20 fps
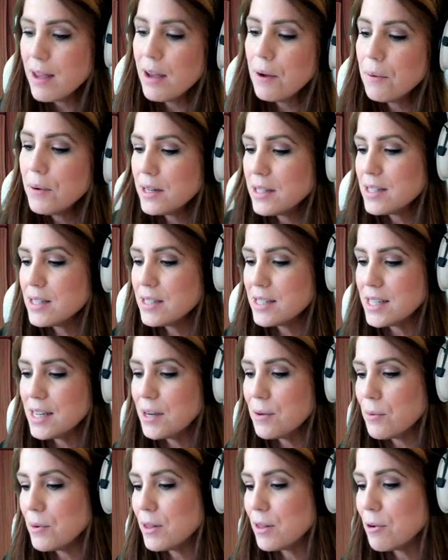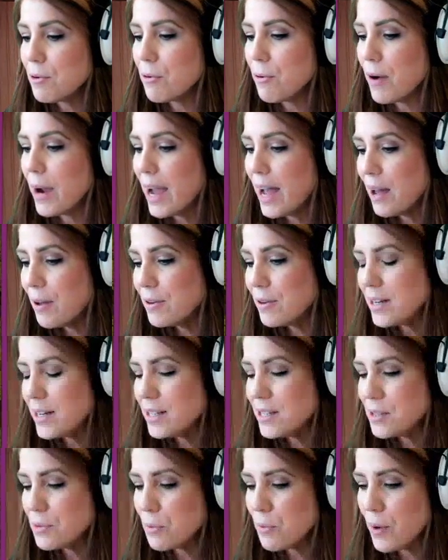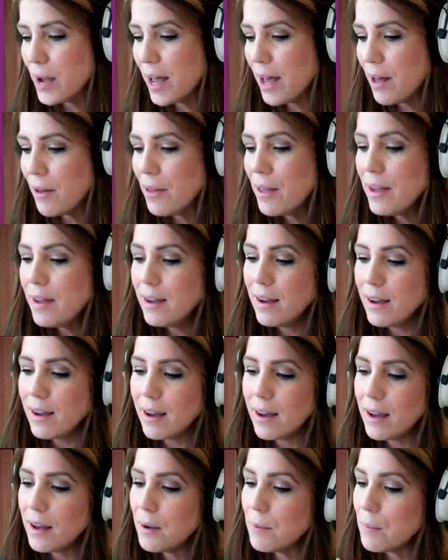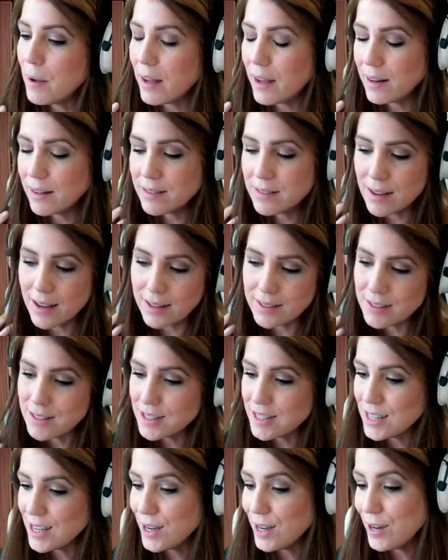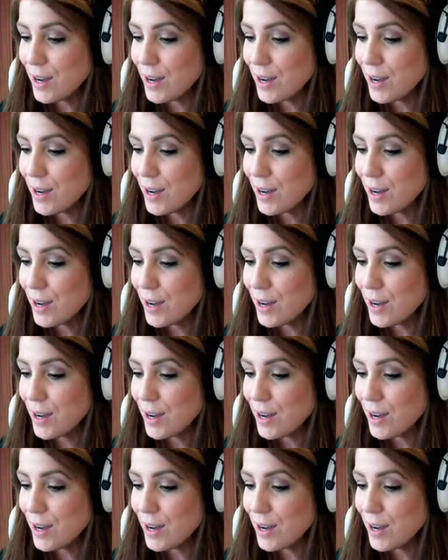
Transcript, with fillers: I wanted to see it with Ground as well um, and, and see